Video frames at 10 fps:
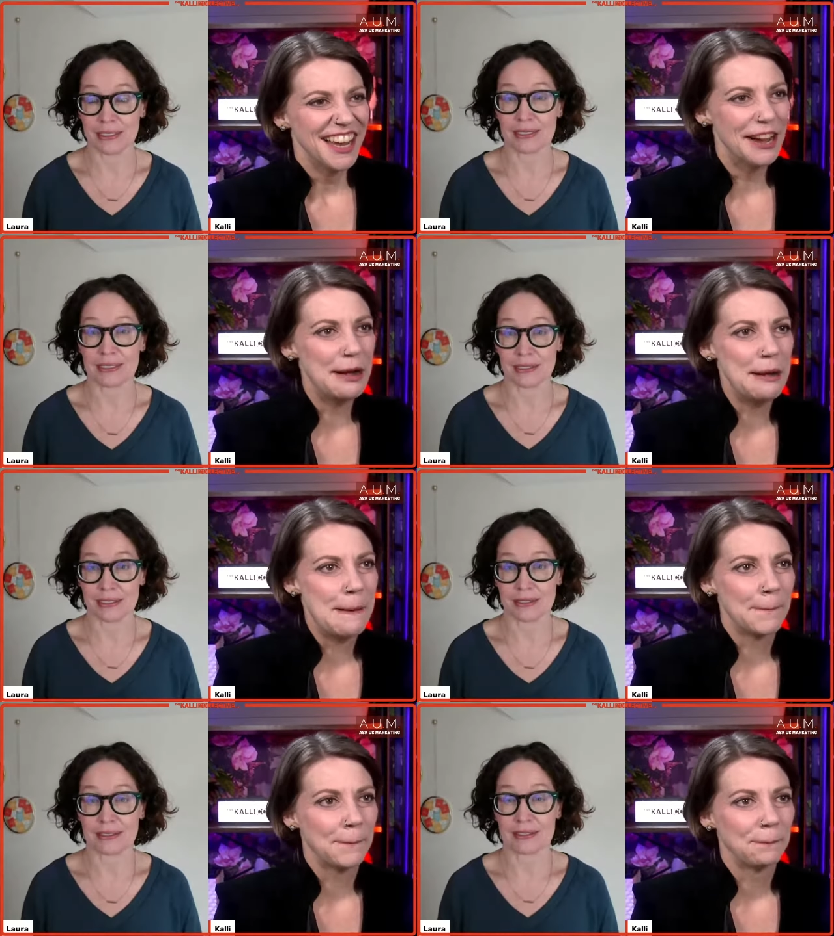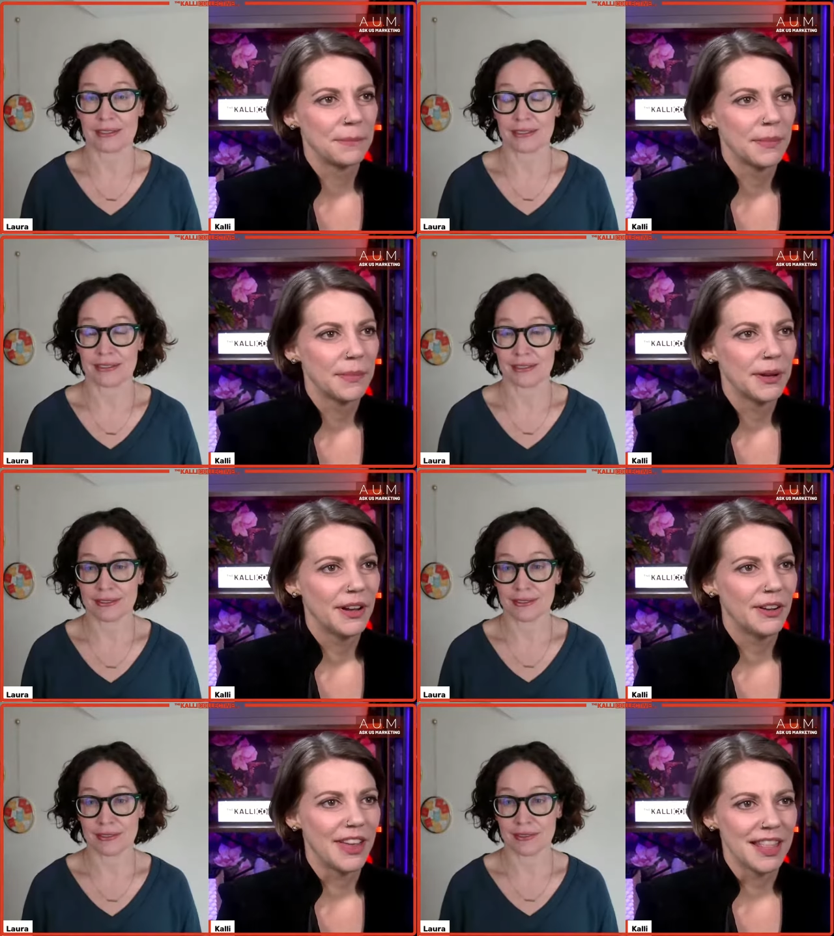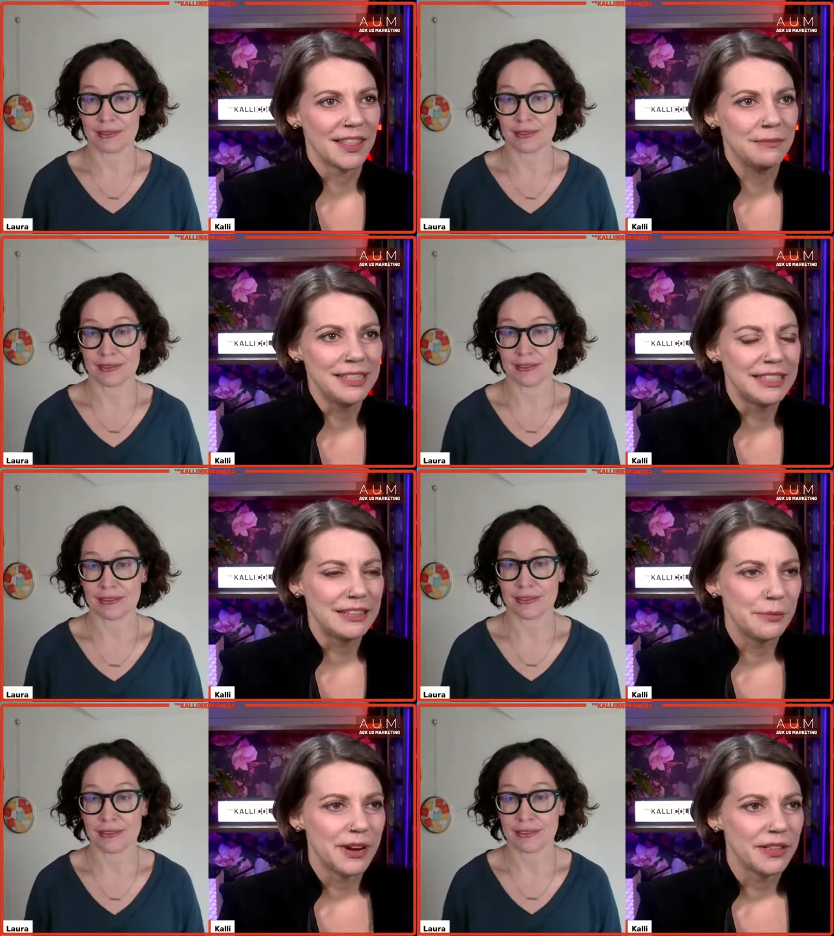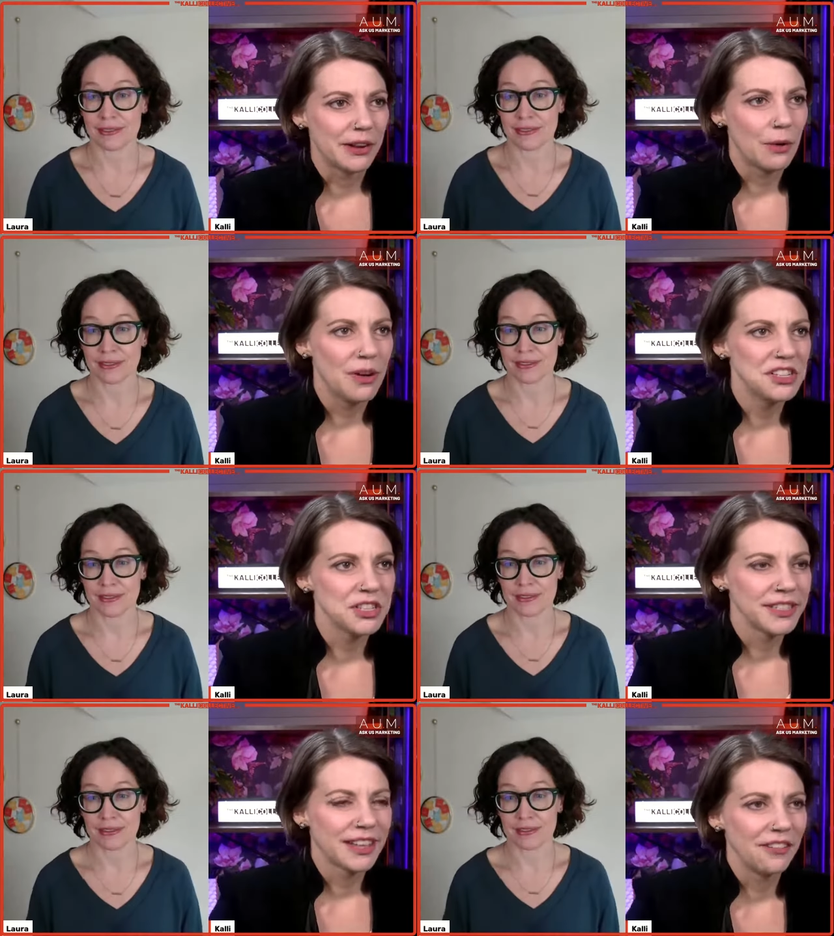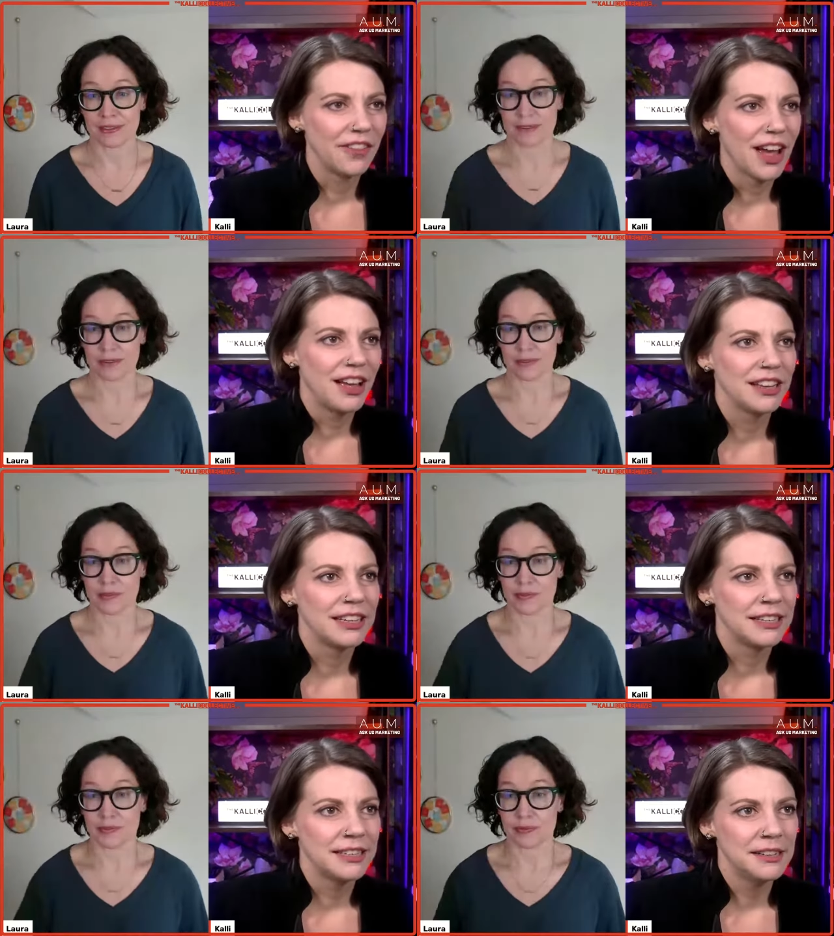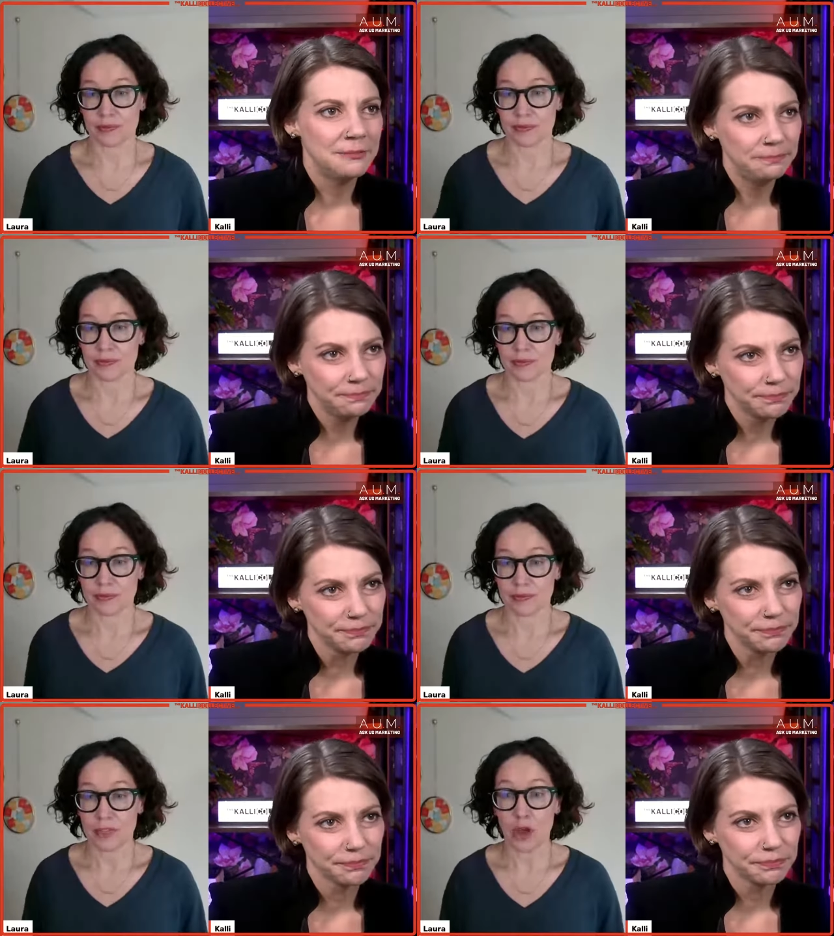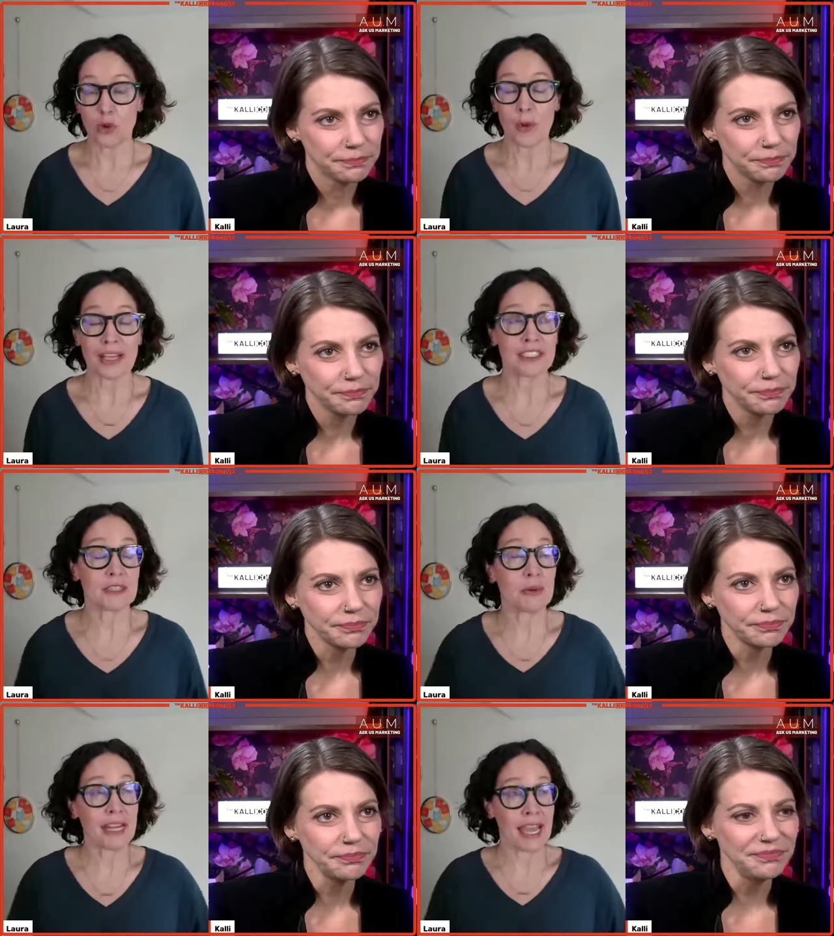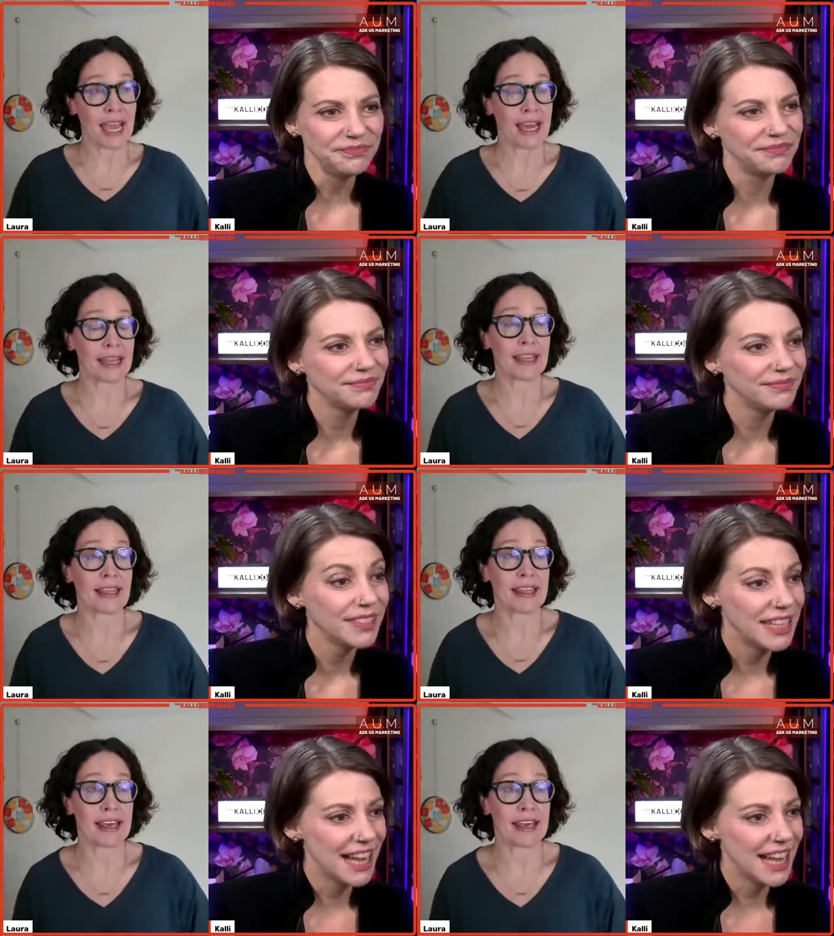Speaker 1: Um, okay, let me see what other questions I've got here. Oh, I did want to add that